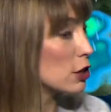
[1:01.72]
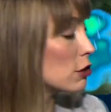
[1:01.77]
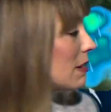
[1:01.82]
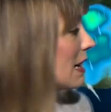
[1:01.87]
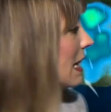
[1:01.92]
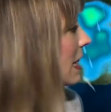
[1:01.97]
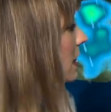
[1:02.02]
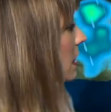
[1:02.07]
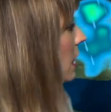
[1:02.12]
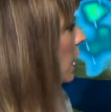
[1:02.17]

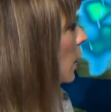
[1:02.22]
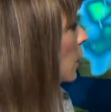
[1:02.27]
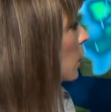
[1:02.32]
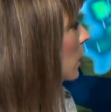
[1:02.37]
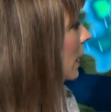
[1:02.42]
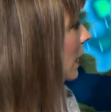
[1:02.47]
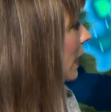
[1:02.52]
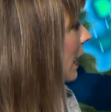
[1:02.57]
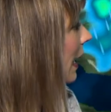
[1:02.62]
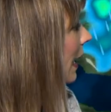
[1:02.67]
degrees
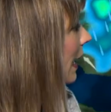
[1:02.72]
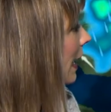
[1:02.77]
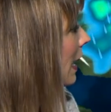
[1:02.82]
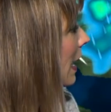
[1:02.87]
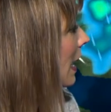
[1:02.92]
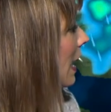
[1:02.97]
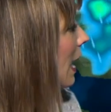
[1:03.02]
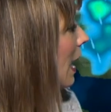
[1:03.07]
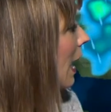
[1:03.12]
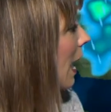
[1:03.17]
locally,
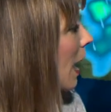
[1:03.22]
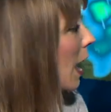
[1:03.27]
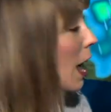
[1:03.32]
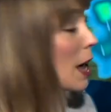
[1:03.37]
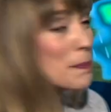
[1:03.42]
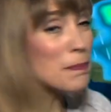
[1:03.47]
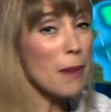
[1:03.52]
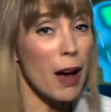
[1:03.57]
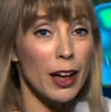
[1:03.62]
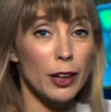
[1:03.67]

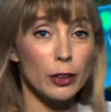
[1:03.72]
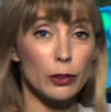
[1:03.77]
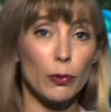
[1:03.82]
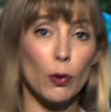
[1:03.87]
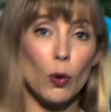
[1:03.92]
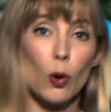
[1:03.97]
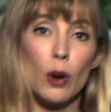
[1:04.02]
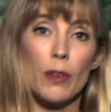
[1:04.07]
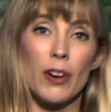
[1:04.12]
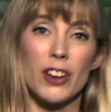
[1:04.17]
and mild
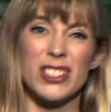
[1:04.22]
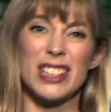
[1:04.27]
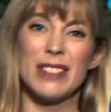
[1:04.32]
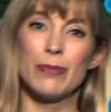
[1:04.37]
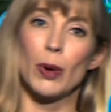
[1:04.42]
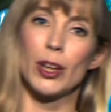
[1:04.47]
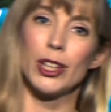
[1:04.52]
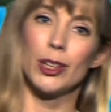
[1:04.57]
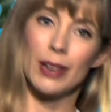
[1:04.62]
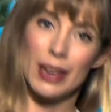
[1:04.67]
for all of us,
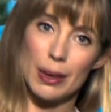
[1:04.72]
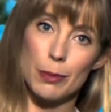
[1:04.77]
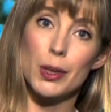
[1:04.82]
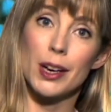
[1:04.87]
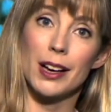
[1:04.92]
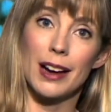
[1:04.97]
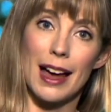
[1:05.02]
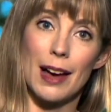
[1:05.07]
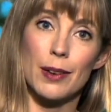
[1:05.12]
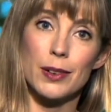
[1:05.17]
even where you keep
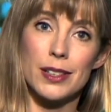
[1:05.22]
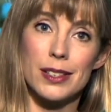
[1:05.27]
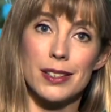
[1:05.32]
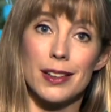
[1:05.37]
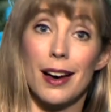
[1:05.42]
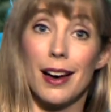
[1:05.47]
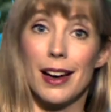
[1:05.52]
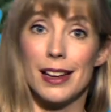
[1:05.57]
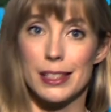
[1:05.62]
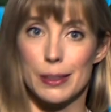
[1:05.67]
the cloudy
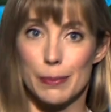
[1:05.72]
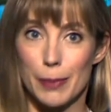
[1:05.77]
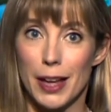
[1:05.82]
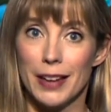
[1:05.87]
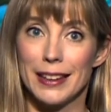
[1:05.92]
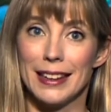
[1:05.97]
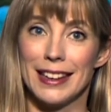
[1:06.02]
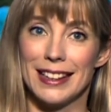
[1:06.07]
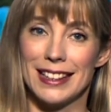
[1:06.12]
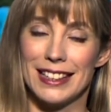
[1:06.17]
skies, the
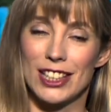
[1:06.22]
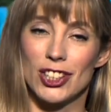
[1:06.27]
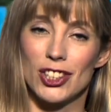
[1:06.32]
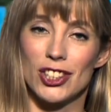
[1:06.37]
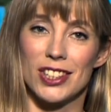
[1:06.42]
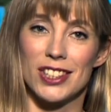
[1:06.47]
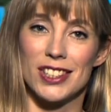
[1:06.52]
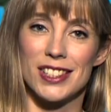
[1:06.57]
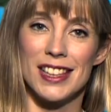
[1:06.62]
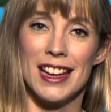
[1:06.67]
murky
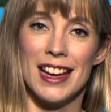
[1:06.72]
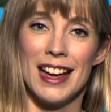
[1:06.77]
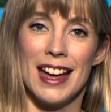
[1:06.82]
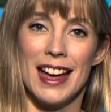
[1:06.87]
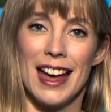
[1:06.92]
conditions,